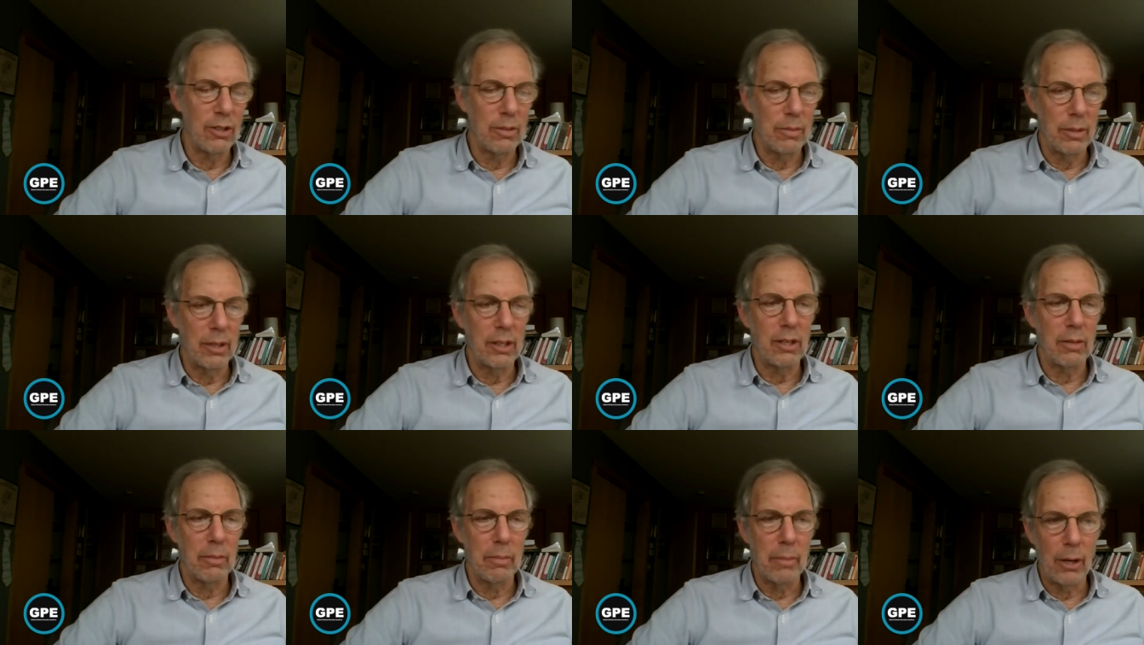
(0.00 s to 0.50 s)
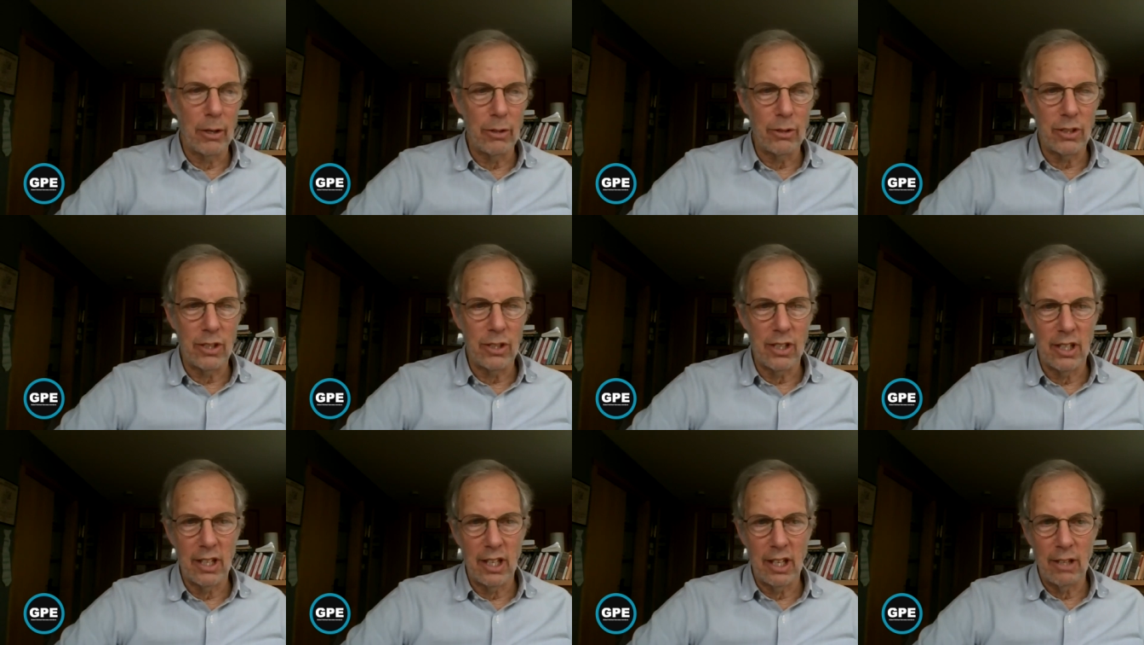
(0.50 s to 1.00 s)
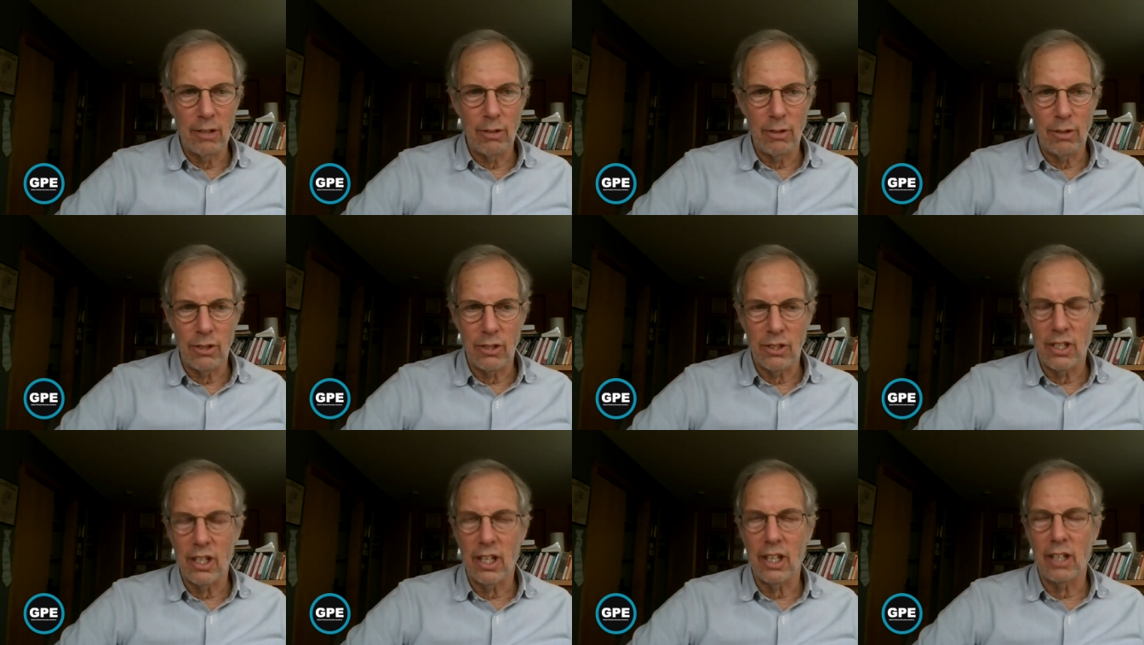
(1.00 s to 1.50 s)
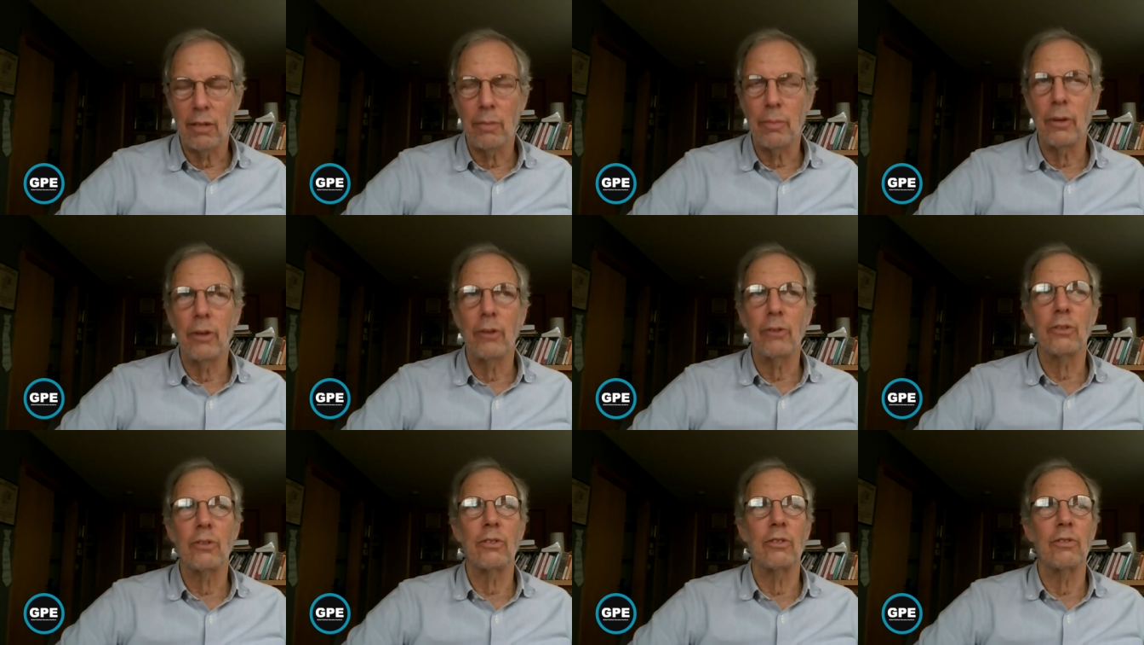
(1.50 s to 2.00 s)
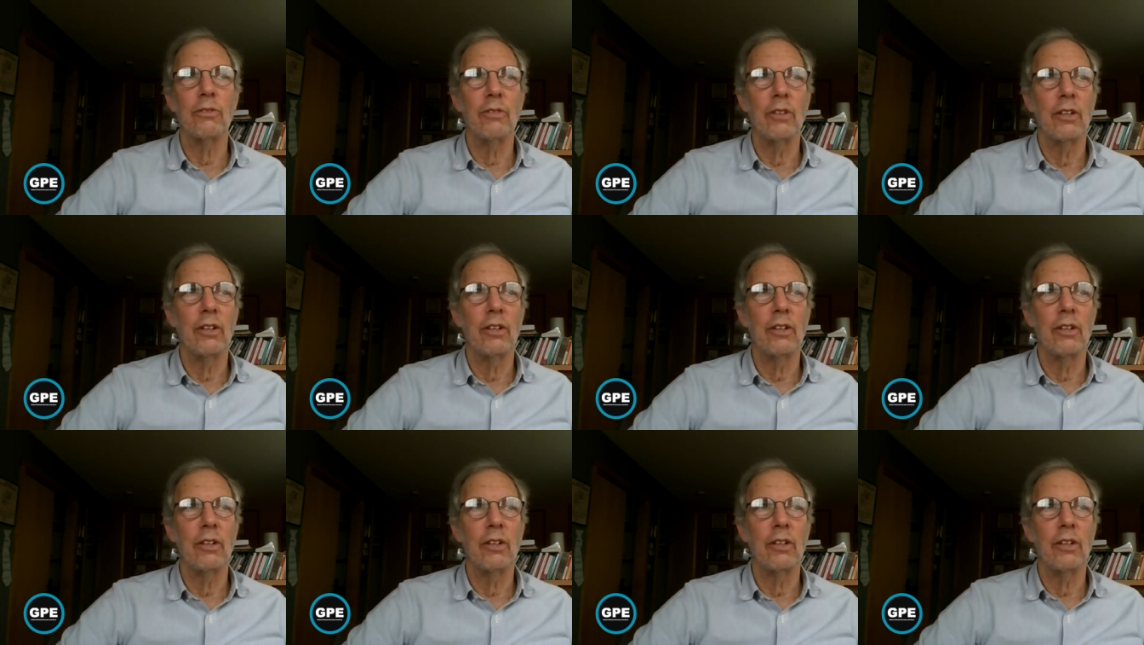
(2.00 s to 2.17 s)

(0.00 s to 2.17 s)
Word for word: but the most interesting, the most